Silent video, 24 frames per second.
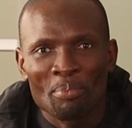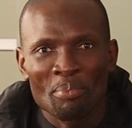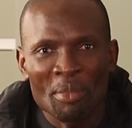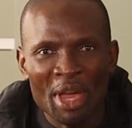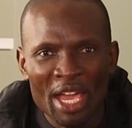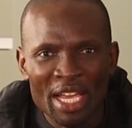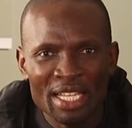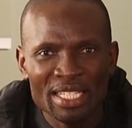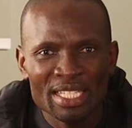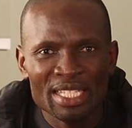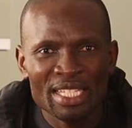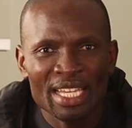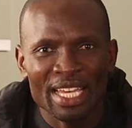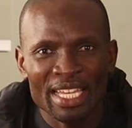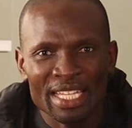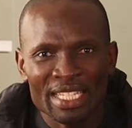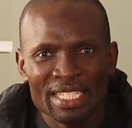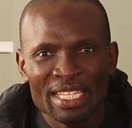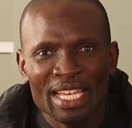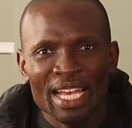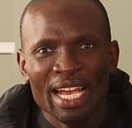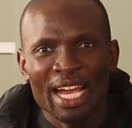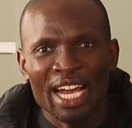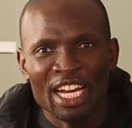makes
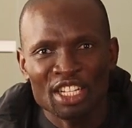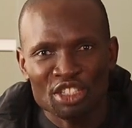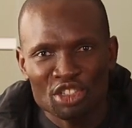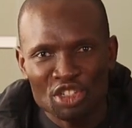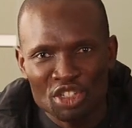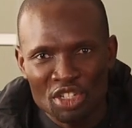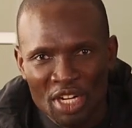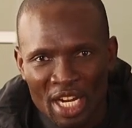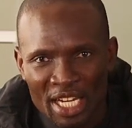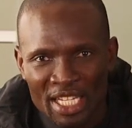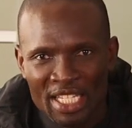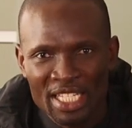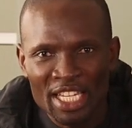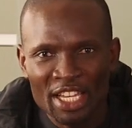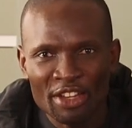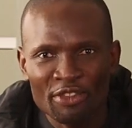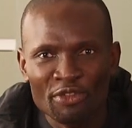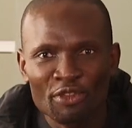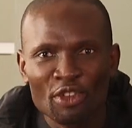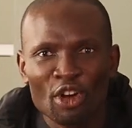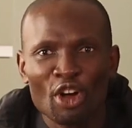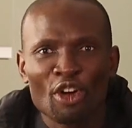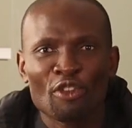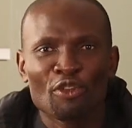it
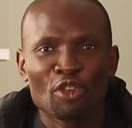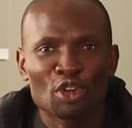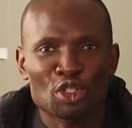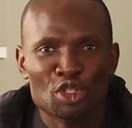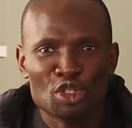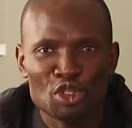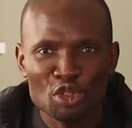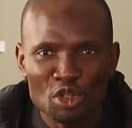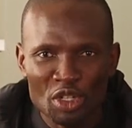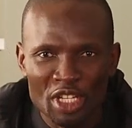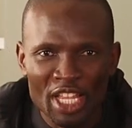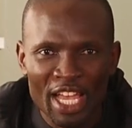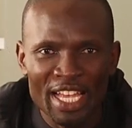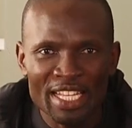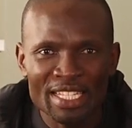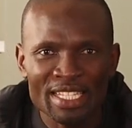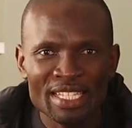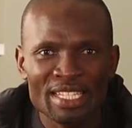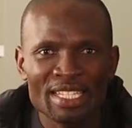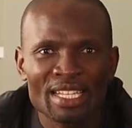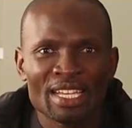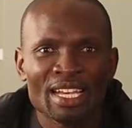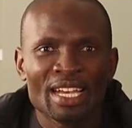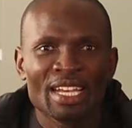attractive for
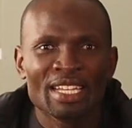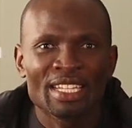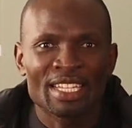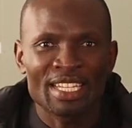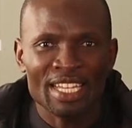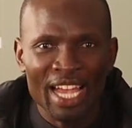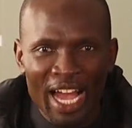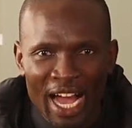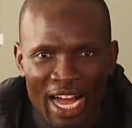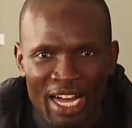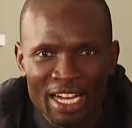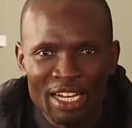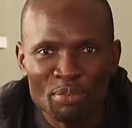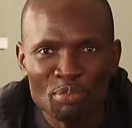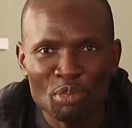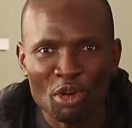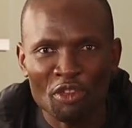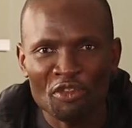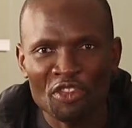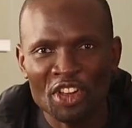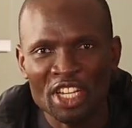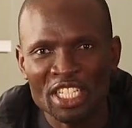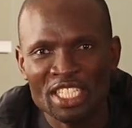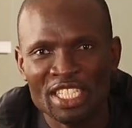students, young
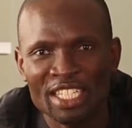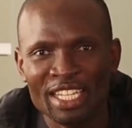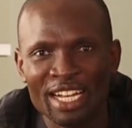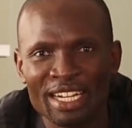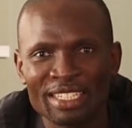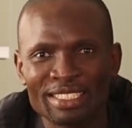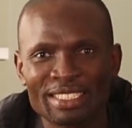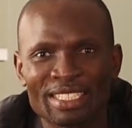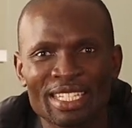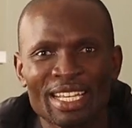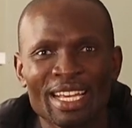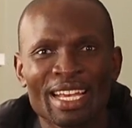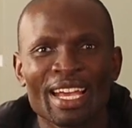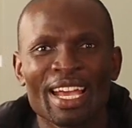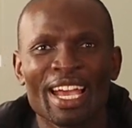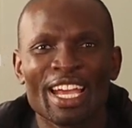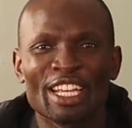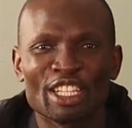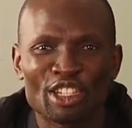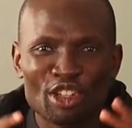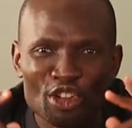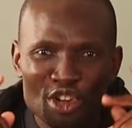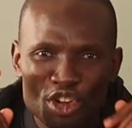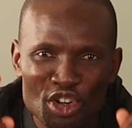professionals,
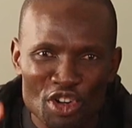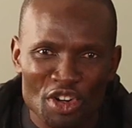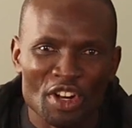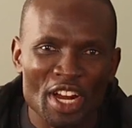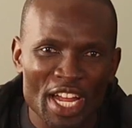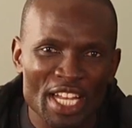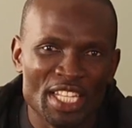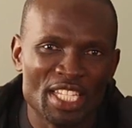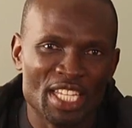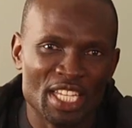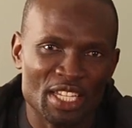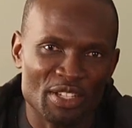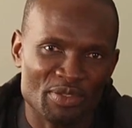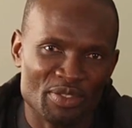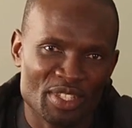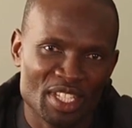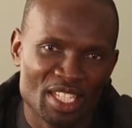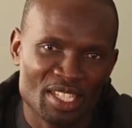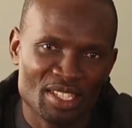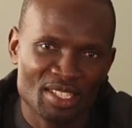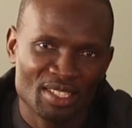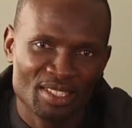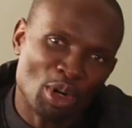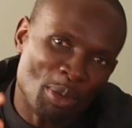and creatives.